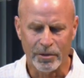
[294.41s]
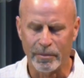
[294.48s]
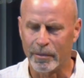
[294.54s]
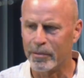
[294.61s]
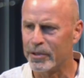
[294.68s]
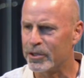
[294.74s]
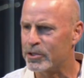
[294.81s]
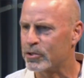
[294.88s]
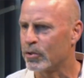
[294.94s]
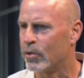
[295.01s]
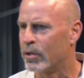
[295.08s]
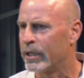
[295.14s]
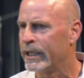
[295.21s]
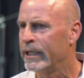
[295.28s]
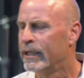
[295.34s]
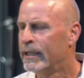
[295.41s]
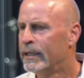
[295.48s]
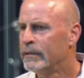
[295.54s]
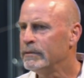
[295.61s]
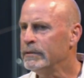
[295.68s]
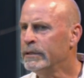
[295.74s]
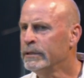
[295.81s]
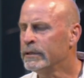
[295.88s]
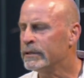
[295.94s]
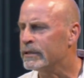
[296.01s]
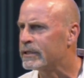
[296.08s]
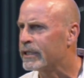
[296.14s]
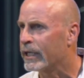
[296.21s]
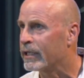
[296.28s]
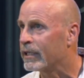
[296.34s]
You remember the story,
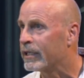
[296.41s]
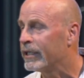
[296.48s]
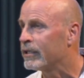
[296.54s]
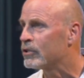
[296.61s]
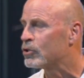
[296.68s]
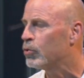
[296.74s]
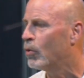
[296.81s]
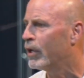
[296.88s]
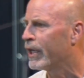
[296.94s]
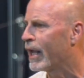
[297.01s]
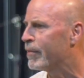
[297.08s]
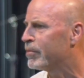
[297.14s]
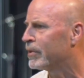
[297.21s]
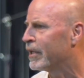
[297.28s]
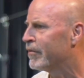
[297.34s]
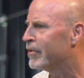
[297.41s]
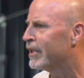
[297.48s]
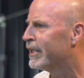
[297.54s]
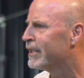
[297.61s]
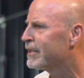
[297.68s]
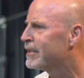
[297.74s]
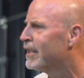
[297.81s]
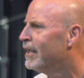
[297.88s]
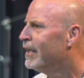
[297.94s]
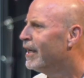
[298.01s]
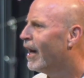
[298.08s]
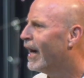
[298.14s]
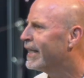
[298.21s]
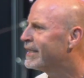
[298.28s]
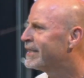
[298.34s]
2 Kings 20, I believe it is.
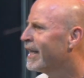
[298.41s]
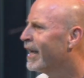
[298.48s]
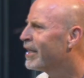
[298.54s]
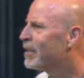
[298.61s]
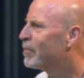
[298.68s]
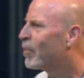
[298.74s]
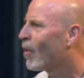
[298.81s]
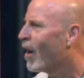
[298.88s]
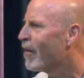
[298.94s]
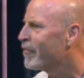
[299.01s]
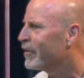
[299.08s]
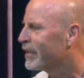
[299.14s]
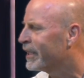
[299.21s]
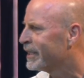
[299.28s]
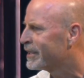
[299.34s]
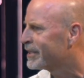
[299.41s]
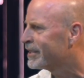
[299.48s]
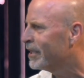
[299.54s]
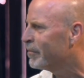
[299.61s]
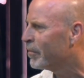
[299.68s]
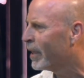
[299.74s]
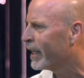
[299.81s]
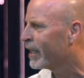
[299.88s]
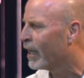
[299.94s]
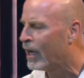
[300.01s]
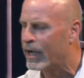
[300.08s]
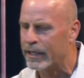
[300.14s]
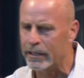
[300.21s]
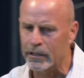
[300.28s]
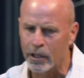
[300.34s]
Isaiah the prophet gets sent by
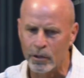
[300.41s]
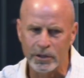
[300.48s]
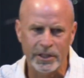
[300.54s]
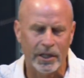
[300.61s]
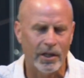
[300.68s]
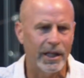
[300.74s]
God, go